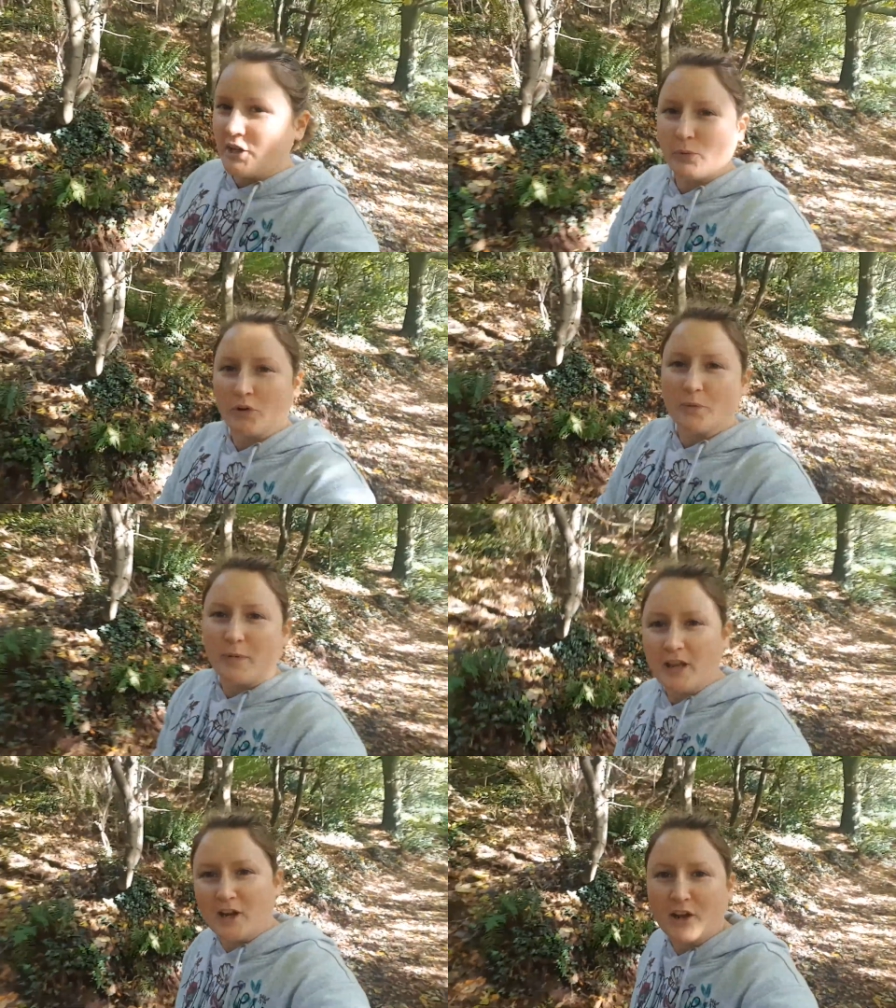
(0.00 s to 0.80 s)
you want to
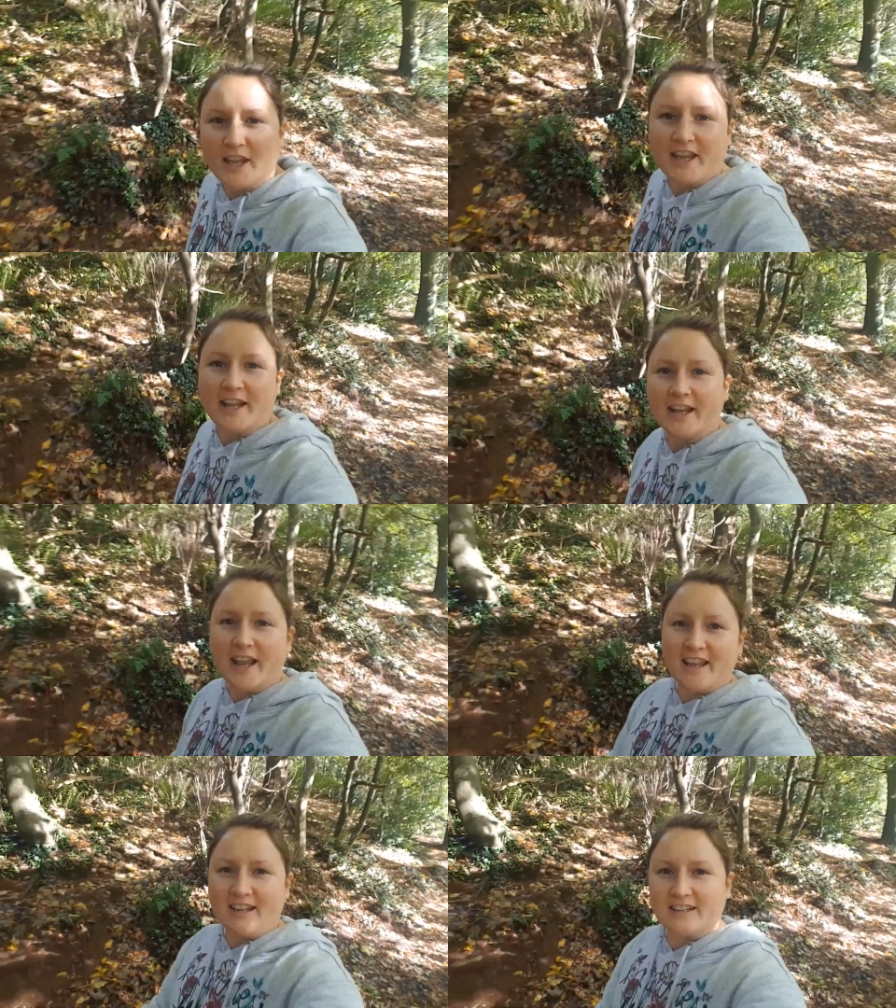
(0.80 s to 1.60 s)
be looking
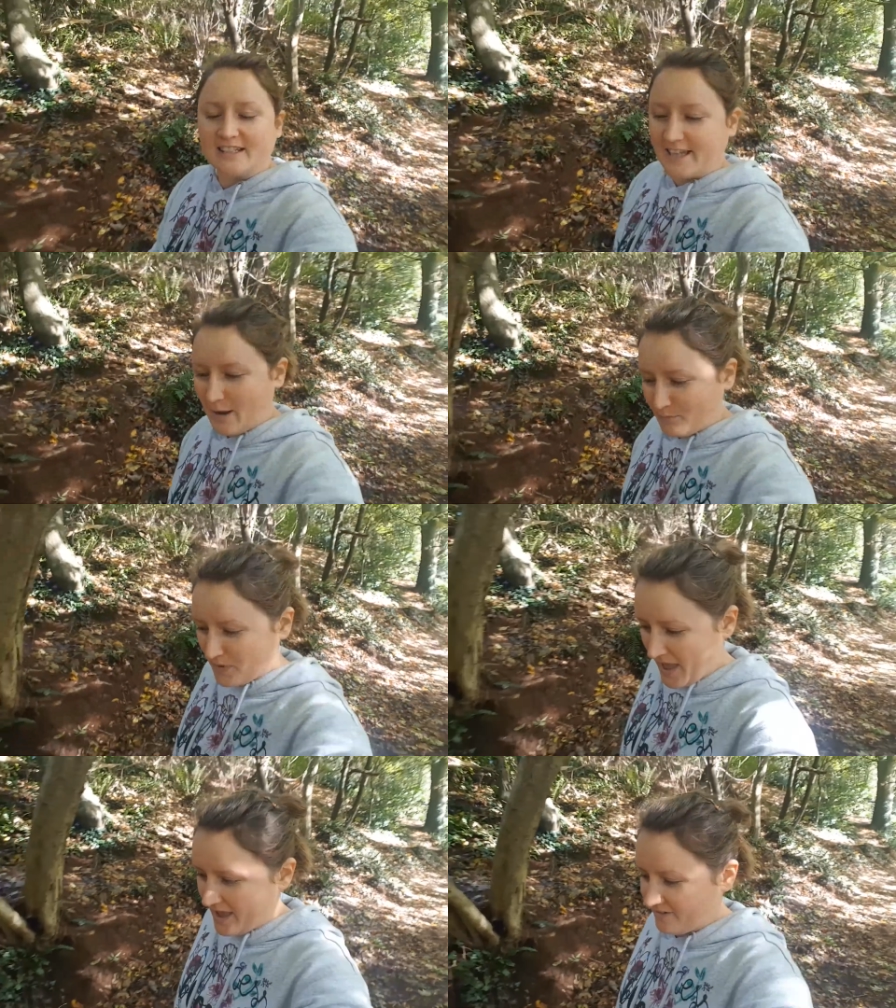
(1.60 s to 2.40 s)
in damp
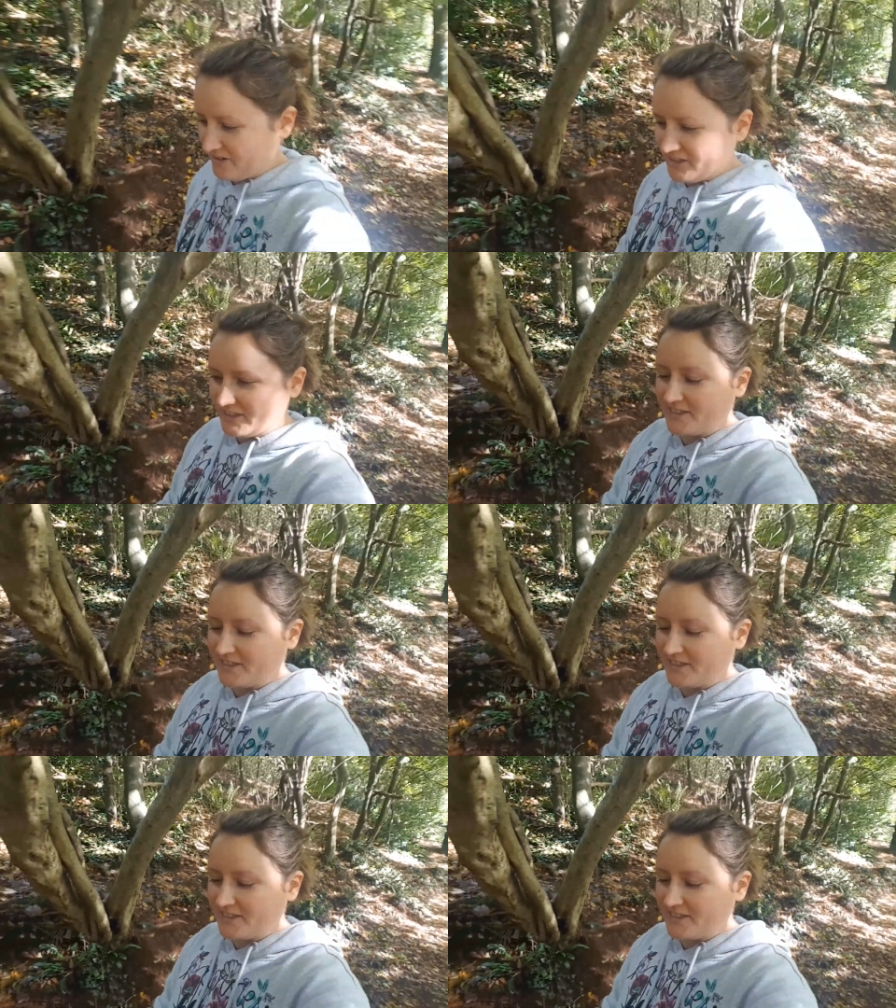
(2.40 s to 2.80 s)
areas,